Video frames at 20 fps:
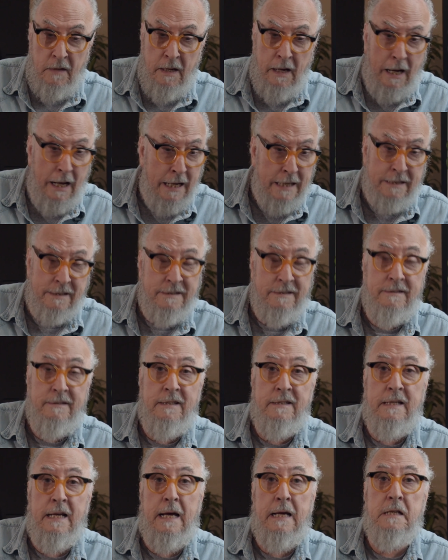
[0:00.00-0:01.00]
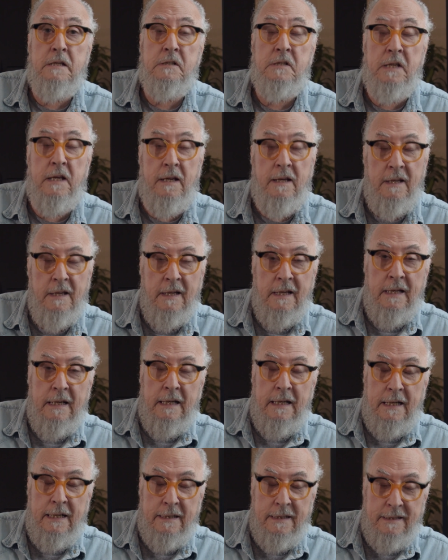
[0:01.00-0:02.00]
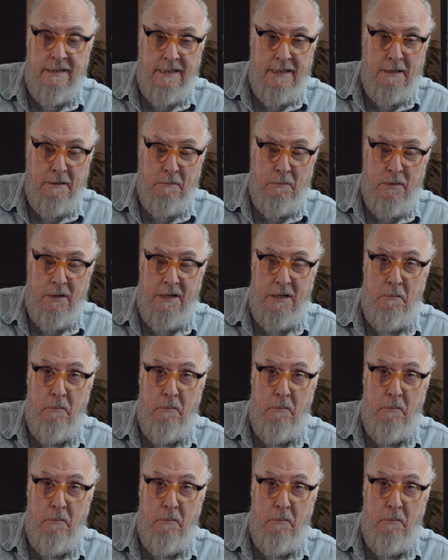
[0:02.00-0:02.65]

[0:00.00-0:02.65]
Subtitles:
art that has an